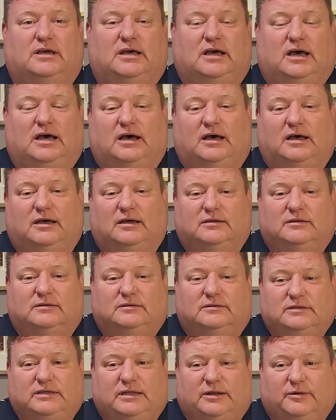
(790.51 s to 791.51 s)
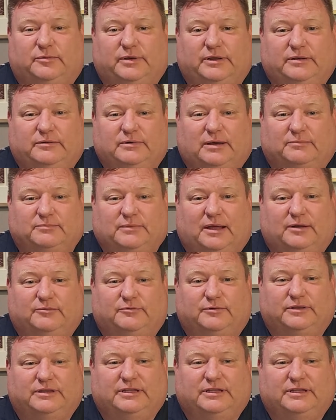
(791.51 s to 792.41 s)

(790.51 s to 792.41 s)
I'm not.